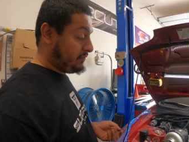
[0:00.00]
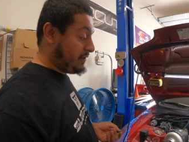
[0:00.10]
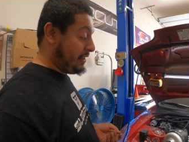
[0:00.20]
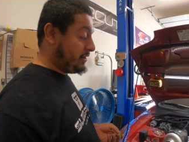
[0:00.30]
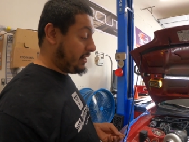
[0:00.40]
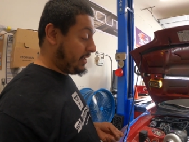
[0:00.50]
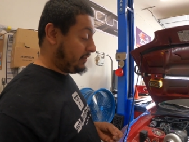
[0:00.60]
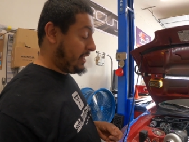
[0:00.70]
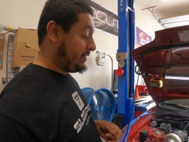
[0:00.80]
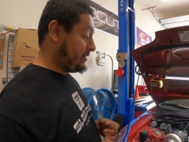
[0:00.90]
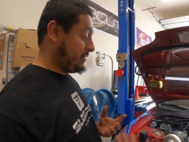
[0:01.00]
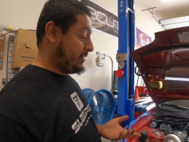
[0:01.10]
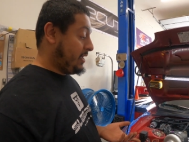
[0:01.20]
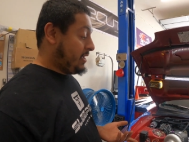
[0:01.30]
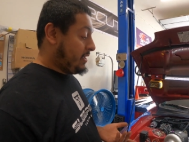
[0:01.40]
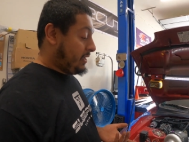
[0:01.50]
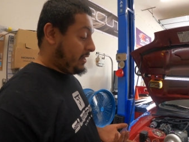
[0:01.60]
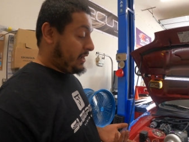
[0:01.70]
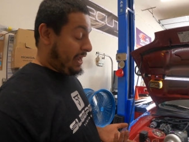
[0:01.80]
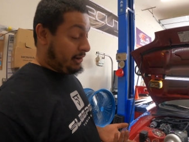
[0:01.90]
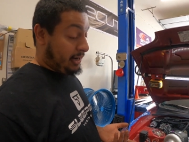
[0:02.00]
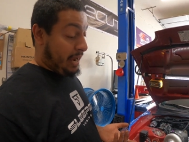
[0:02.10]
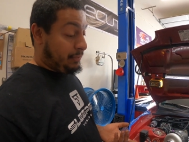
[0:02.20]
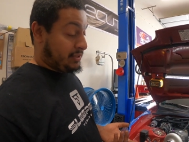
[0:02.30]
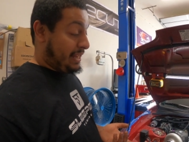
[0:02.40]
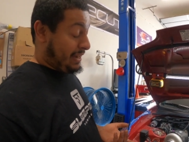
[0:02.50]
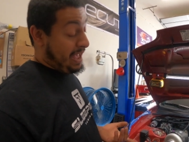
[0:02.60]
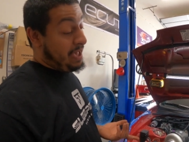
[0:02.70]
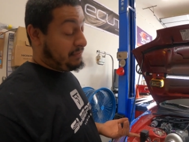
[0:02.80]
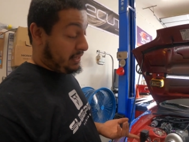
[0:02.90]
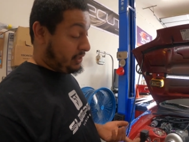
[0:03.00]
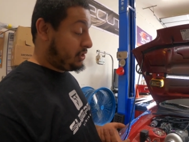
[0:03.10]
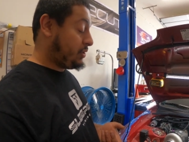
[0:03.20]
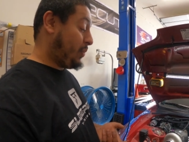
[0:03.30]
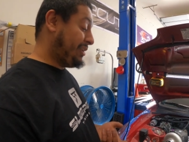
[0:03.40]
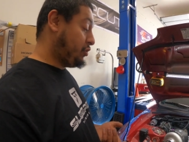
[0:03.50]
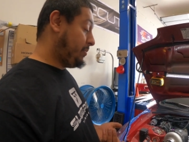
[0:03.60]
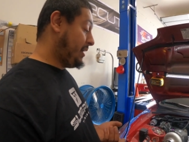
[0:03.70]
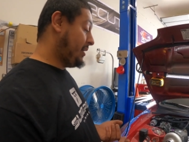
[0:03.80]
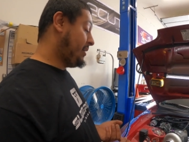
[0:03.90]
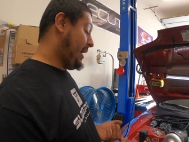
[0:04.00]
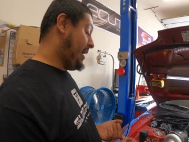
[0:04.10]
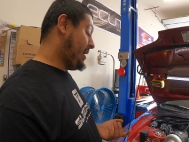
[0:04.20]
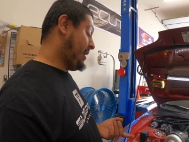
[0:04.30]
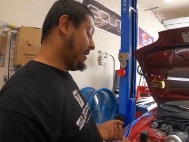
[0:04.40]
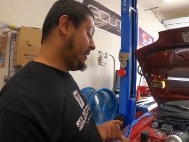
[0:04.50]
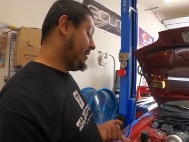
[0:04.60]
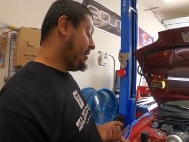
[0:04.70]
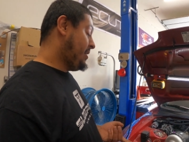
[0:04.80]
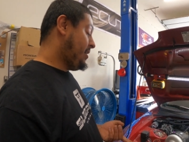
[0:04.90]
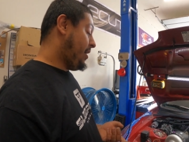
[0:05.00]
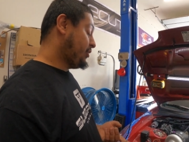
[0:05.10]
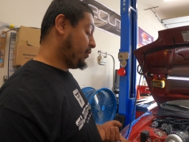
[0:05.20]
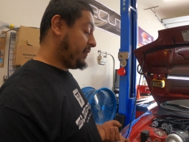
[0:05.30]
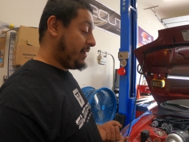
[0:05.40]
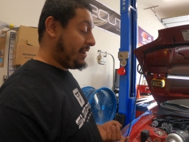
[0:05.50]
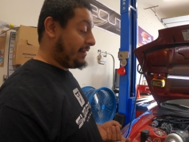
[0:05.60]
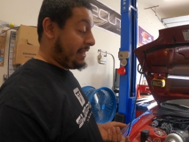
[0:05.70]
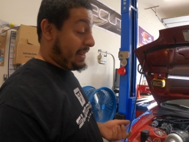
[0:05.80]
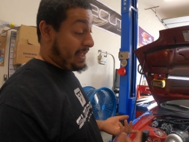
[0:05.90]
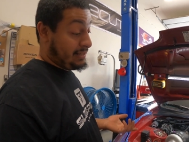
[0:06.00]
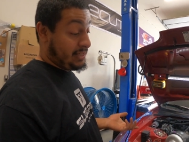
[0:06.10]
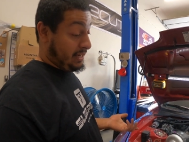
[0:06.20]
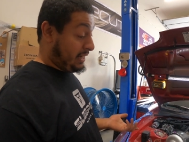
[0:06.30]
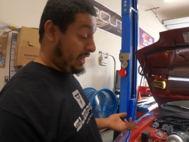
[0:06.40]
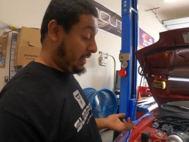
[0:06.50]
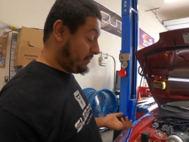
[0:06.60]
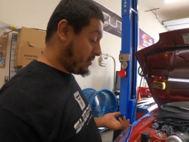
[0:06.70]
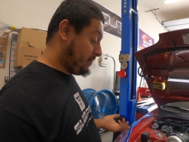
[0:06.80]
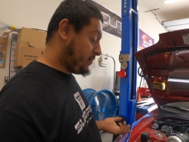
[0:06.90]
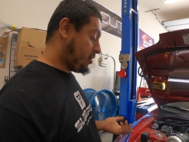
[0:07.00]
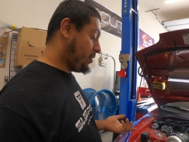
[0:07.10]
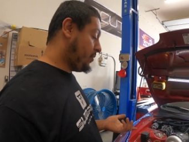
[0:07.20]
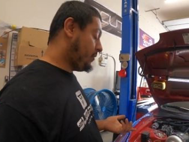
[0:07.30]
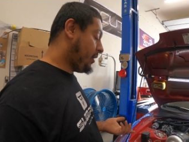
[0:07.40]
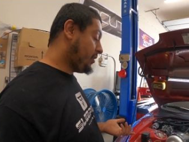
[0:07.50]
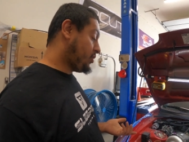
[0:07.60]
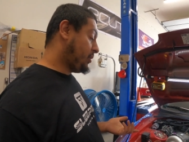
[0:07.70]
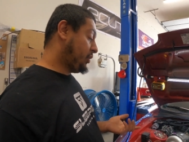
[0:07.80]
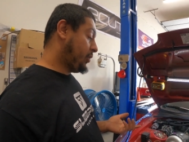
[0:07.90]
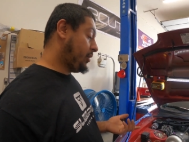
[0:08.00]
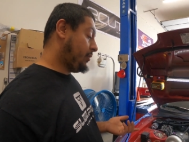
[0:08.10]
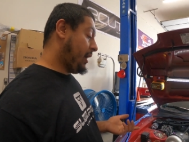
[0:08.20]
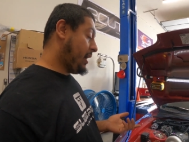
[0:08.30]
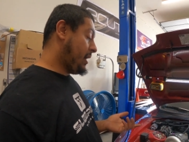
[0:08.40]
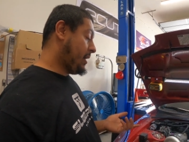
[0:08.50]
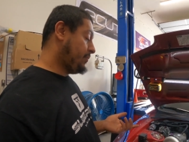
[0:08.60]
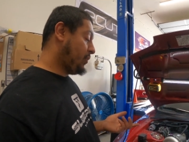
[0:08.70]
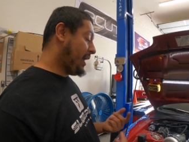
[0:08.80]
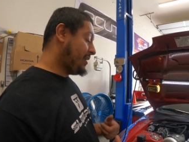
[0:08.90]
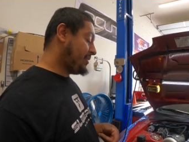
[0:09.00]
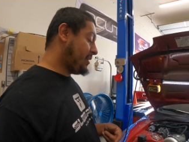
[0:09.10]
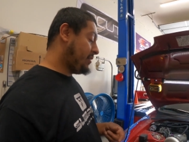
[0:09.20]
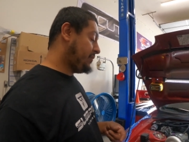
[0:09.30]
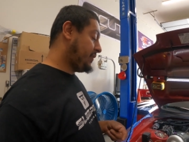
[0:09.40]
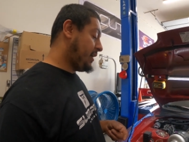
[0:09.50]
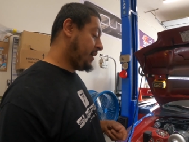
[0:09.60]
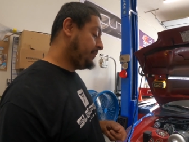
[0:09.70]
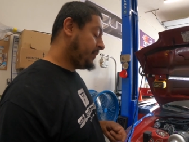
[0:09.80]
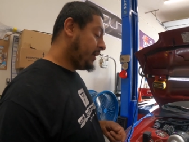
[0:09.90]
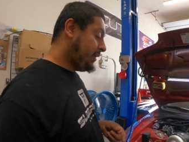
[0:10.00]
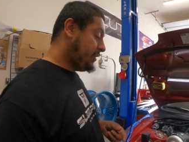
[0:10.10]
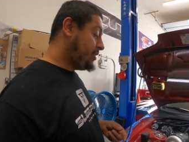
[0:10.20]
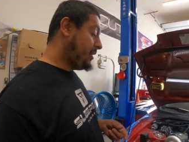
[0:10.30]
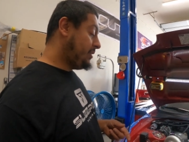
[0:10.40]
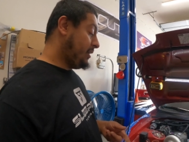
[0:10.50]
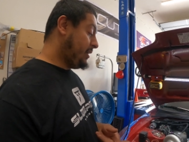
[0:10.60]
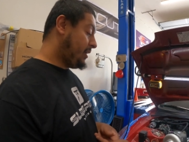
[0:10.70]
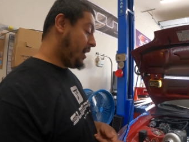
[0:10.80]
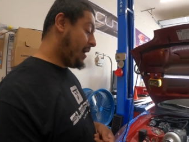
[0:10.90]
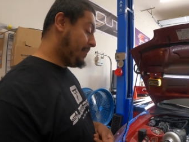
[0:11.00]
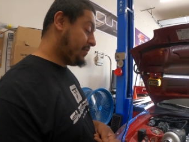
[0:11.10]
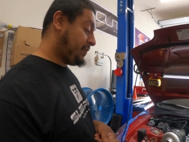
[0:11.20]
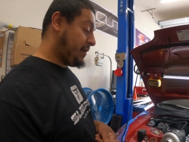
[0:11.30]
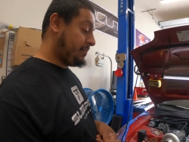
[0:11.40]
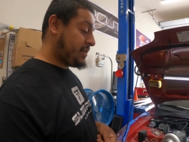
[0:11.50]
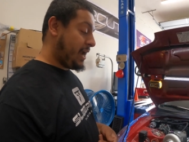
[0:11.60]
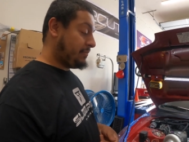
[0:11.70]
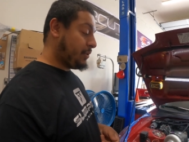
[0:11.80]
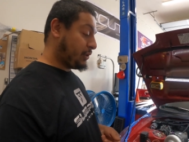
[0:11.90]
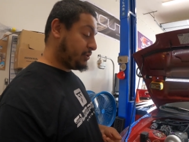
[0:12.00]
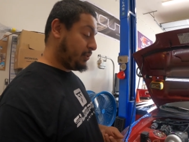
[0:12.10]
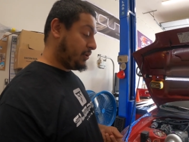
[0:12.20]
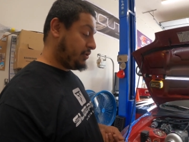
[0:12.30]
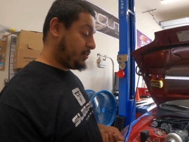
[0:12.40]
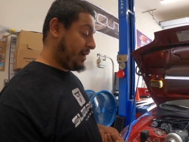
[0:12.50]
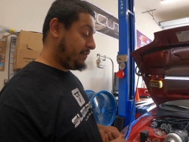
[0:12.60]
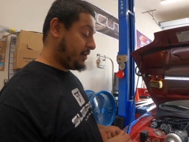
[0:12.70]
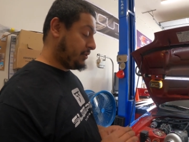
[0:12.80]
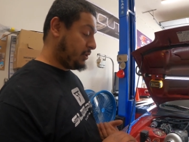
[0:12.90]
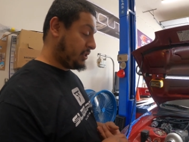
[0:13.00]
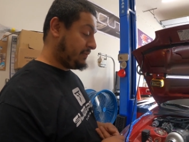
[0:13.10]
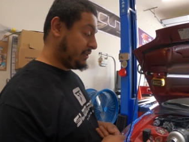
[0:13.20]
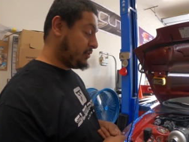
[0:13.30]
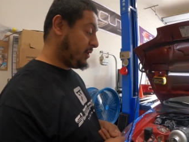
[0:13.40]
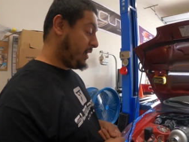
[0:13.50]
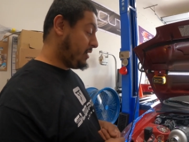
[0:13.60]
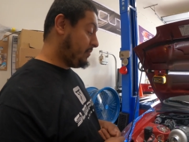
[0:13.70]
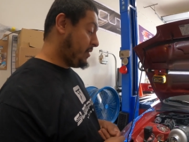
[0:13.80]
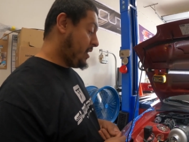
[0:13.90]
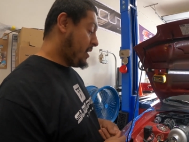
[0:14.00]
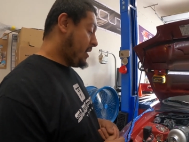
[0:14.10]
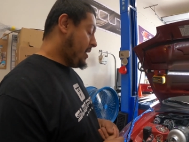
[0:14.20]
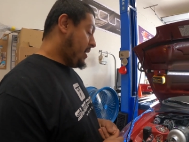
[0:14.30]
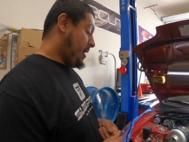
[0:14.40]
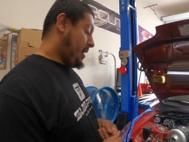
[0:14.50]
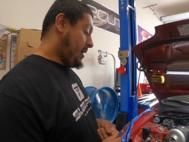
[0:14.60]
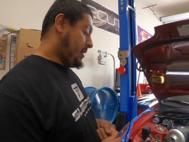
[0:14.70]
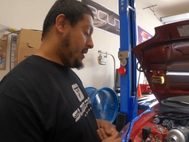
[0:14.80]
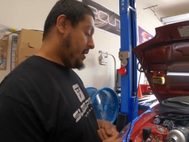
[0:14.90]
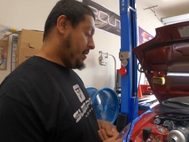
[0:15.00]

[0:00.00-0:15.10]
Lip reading: found out that the air gap was like a half an inch, way too big, and also found out that I had GE cams. So long story short, we got a set of GTE cams from Titan Motorsports. We have their 272 cam, and